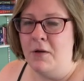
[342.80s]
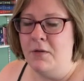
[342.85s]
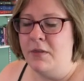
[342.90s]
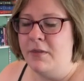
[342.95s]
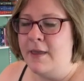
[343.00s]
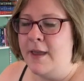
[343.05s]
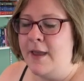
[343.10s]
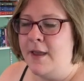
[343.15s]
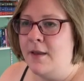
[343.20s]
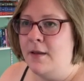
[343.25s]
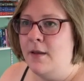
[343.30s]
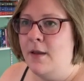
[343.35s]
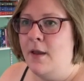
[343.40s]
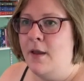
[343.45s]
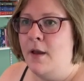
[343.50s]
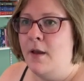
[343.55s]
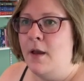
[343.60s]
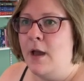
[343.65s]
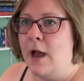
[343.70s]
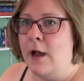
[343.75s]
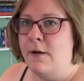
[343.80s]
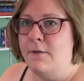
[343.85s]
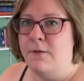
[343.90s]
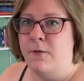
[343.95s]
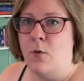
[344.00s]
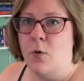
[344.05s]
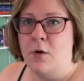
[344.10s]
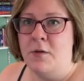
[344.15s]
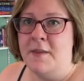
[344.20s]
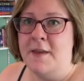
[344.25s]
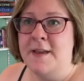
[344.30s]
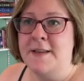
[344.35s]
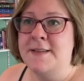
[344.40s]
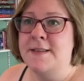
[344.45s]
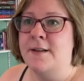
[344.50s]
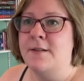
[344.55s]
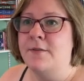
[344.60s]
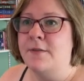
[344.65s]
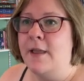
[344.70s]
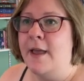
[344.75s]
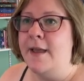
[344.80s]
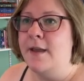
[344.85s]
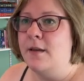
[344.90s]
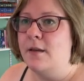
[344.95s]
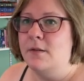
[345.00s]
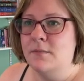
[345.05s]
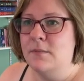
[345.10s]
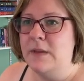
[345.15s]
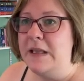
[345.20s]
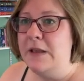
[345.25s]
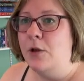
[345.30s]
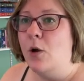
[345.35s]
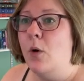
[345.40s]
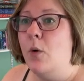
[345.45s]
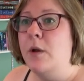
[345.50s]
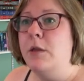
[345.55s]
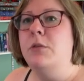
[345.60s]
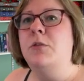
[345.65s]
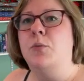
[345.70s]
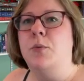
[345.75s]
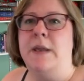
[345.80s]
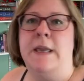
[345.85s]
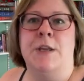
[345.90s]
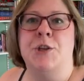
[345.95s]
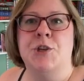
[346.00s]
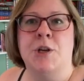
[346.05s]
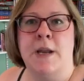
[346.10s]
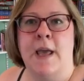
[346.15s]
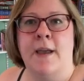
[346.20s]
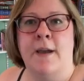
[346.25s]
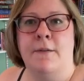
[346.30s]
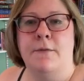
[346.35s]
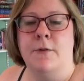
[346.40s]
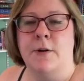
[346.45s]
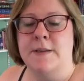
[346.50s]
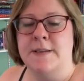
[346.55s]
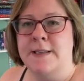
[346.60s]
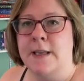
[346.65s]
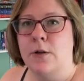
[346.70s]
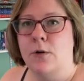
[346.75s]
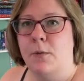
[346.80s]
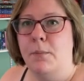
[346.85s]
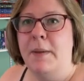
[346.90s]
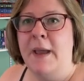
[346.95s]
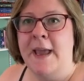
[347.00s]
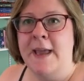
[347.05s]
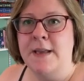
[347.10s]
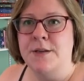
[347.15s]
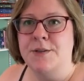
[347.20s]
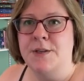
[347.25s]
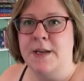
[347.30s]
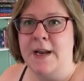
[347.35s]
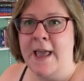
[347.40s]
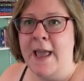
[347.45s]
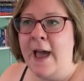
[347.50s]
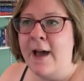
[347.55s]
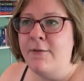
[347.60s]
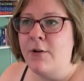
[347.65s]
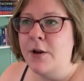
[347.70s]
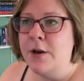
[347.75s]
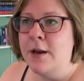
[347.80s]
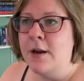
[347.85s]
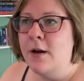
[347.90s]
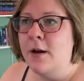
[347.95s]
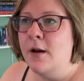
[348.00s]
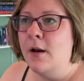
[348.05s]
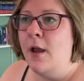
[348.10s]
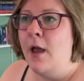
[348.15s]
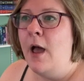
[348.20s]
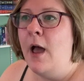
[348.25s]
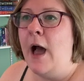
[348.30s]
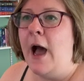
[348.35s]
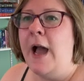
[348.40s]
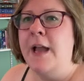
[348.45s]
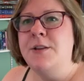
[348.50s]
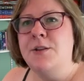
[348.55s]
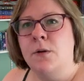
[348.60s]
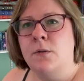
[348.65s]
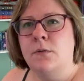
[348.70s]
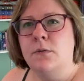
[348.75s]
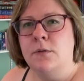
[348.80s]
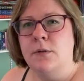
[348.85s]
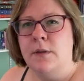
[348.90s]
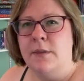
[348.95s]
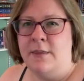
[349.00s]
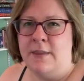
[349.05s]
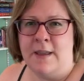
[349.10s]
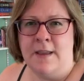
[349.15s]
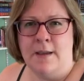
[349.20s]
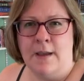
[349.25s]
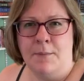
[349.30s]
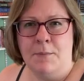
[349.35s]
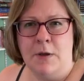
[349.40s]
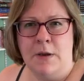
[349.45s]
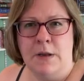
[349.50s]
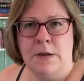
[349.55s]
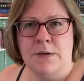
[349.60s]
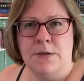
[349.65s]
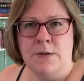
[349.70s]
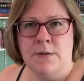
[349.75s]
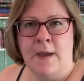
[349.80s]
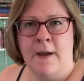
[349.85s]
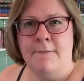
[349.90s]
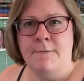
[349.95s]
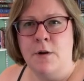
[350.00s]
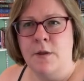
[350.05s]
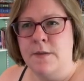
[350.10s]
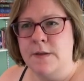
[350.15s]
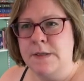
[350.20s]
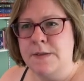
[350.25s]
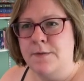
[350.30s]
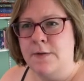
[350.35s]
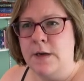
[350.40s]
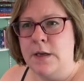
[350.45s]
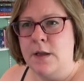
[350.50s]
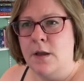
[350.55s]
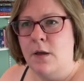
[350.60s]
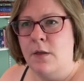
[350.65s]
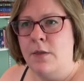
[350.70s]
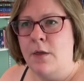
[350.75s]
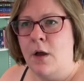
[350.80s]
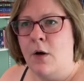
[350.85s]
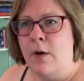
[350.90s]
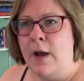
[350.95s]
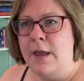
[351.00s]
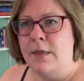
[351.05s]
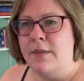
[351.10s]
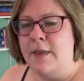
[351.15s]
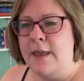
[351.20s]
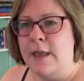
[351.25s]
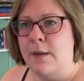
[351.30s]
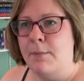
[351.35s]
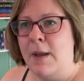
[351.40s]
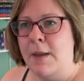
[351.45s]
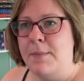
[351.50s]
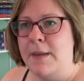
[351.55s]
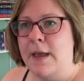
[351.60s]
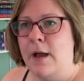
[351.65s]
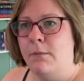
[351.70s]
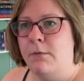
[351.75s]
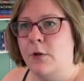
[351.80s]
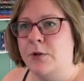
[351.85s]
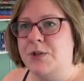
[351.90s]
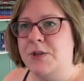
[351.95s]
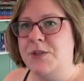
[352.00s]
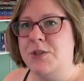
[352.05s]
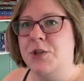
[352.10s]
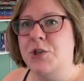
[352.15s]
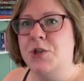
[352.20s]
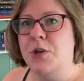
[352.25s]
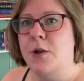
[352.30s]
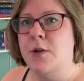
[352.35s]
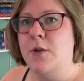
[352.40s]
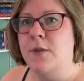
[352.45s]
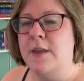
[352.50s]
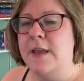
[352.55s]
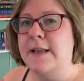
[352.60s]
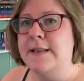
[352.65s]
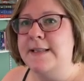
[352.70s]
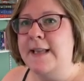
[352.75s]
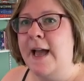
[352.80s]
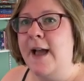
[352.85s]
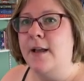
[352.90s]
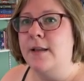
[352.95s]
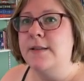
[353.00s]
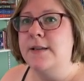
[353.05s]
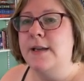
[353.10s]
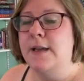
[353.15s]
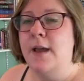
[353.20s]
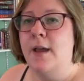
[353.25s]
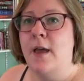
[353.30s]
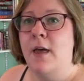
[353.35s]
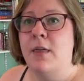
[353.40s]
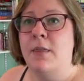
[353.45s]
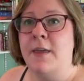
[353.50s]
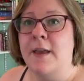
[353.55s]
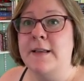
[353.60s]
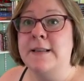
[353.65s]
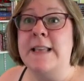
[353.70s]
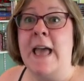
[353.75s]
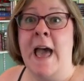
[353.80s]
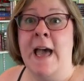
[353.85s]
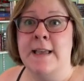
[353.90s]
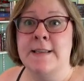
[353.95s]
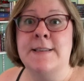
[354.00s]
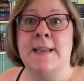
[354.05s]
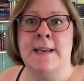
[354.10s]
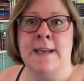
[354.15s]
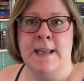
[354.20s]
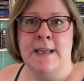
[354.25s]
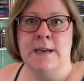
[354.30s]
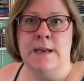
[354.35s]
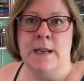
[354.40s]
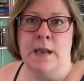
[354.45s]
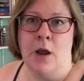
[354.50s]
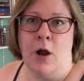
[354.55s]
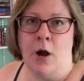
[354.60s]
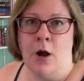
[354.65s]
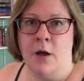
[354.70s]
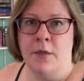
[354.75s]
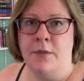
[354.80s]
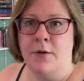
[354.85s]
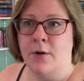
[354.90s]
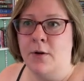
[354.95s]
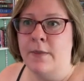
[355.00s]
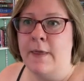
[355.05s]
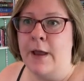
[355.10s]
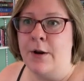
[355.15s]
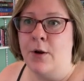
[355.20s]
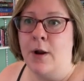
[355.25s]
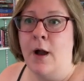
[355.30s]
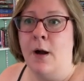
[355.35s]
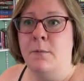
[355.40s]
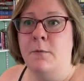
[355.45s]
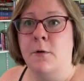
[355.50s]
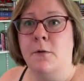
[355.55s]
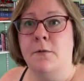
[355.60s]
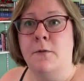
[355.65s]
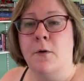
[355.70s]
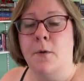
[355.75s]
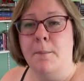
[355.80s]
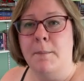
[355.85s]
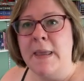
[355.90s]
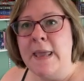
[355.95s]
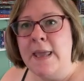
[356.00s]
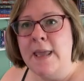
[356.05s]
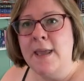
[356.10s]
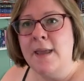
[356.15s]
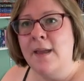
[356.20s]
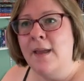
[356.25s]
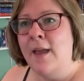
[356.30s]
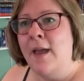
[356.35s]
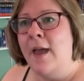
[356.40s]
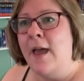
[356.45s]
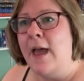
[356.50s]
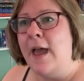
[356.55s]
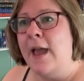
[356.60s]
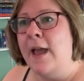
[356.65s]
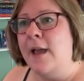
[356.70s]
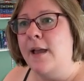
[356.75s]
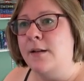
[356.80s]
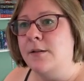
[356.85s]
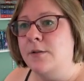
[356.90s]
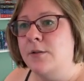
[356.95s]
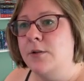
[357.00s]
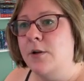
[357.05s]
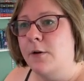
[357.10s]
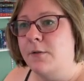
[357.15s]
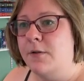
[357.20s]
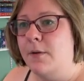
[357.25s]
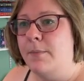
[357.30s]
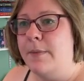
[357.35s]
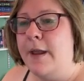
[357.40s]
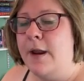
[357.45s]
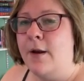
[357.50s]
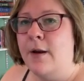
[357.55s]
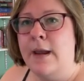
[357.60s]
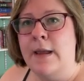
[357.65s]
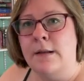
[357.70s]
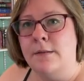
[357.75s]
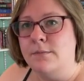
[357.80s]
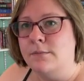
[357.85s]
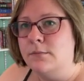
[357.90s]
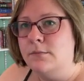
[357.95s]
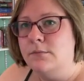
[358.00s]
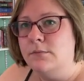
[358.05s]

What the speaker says: thing for this of like going through each and every single page that I have on here. I don't think I'm going to do that for this video though. I think it might be helpful just to show you the exact things as an indie author that are helpful for me and go from there and